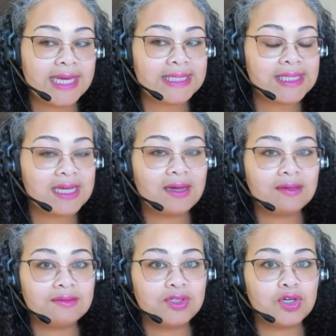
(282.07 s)
It's not
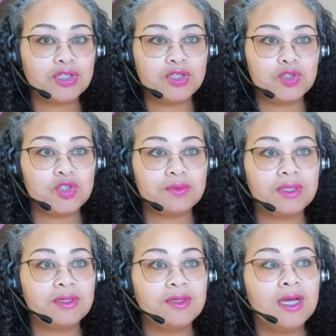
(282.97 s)
your
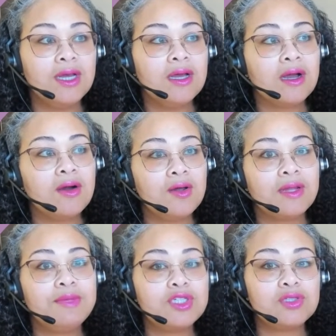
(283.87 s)
usual, oh,
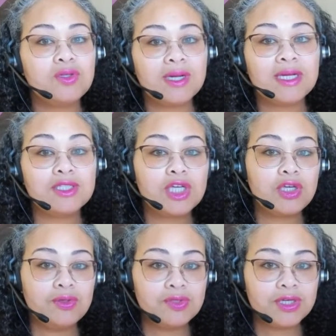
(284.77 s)
let me just do it as a
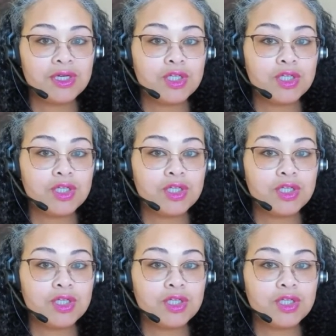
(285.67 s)
user.